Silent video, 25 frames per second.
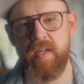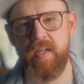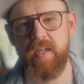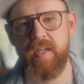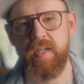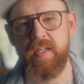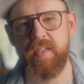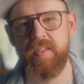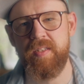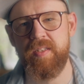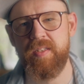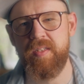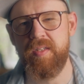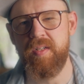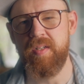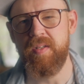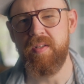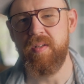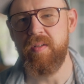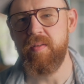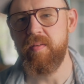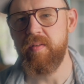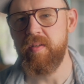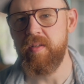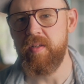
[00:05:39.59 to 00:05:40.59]
it's,
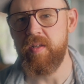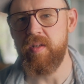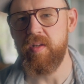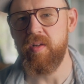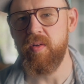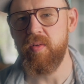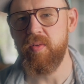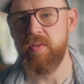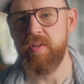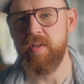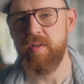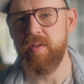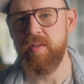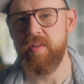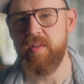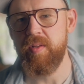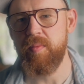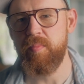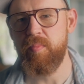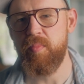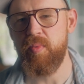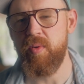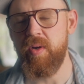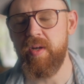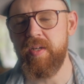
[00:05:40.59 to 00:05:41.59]
you know, the
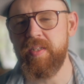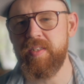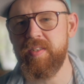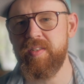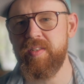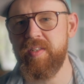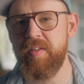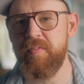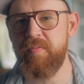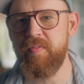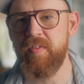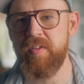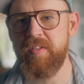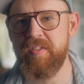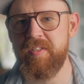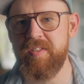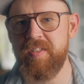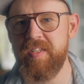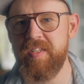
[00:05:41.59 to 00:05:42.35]
price difference